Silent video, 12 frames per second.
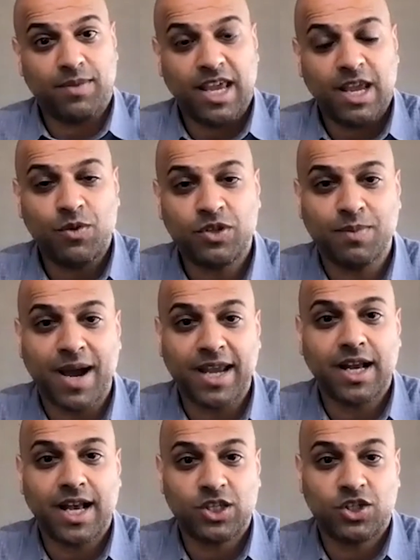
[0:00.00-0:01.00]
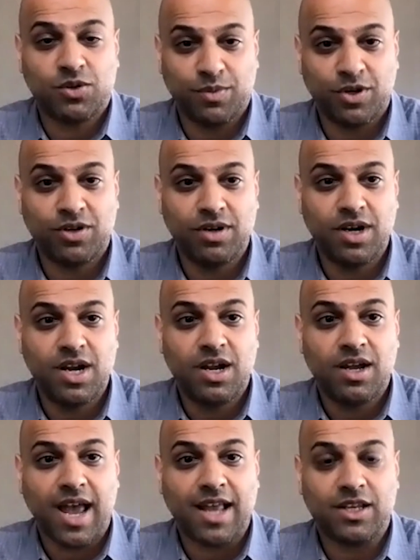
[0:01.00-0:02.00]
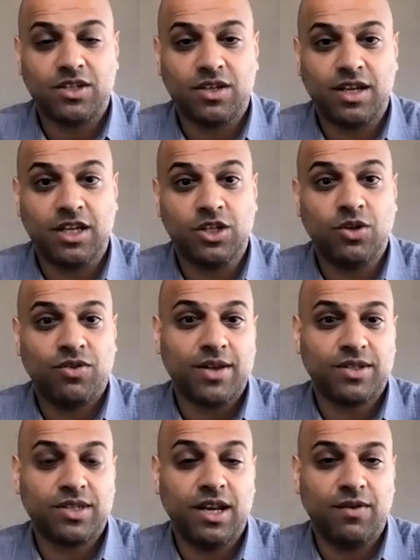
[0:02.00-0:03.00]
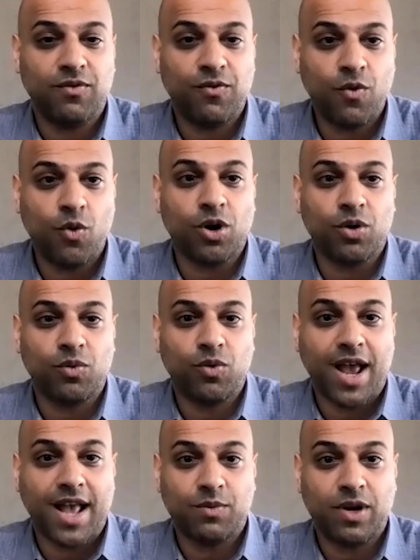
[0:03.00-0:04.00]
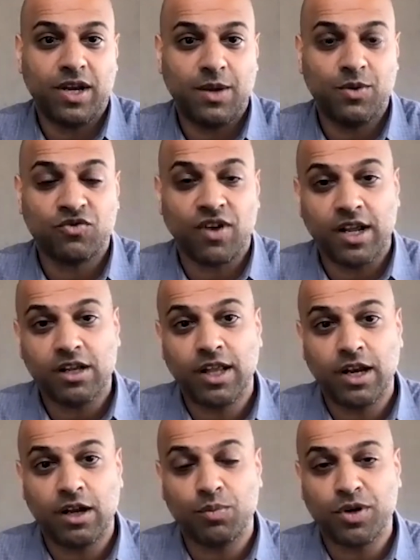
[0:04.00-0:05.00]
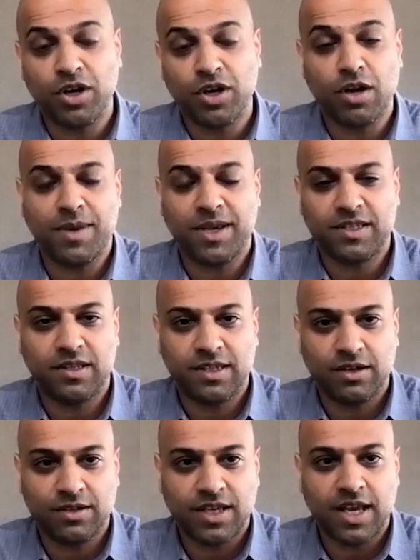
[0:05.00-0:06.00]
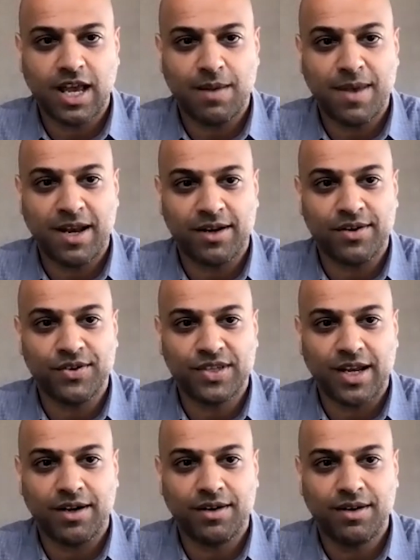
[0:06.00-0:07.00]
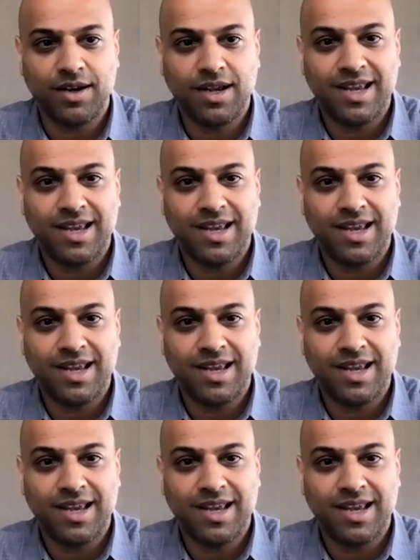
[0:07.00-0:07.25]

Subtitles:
He was my customer in 2004 when he was running clinical proteomics at Cedars-Sinai Medical Center,